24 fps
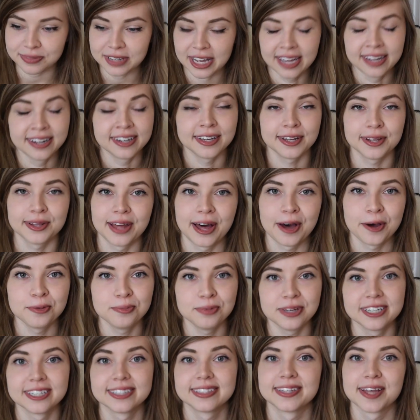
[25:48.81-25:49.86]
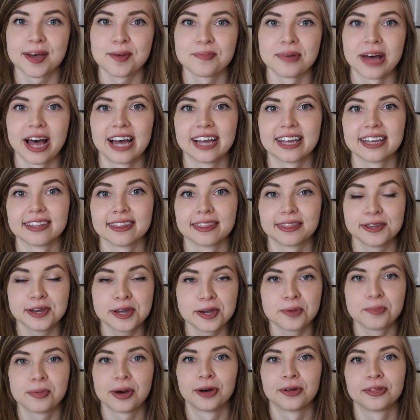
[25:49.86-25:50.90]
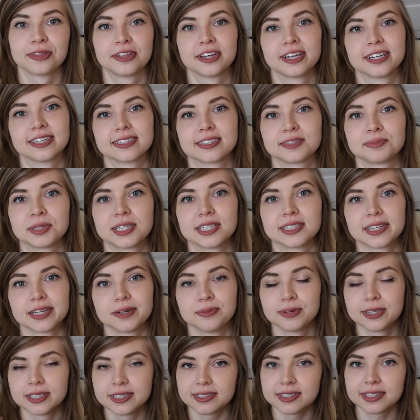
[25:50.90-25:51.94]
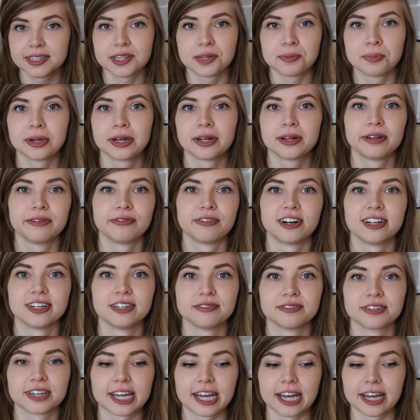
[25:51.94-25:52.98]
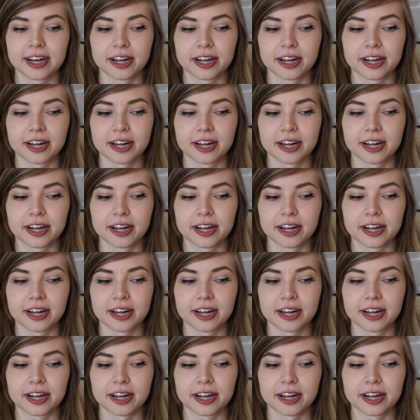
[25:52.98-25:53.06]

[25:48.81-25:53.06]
And it allowed me to step back and think about things because I wasn't in the middle of all of it,